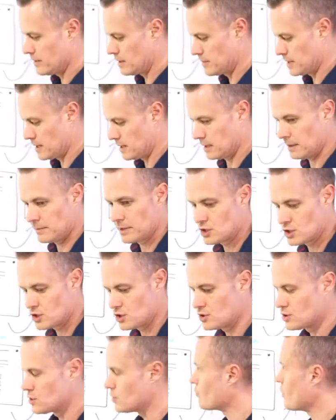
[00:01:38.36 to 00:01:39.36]
them there. Let me just
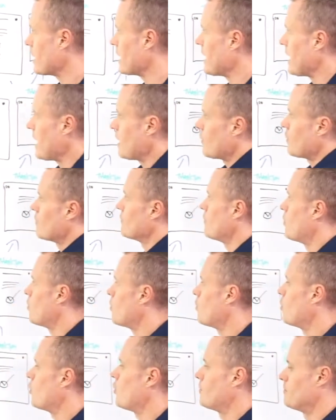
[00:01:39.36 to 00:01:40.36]
use the red arrow for
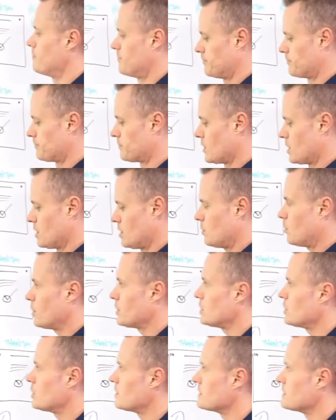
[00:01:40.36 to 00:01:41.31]
warm. What you do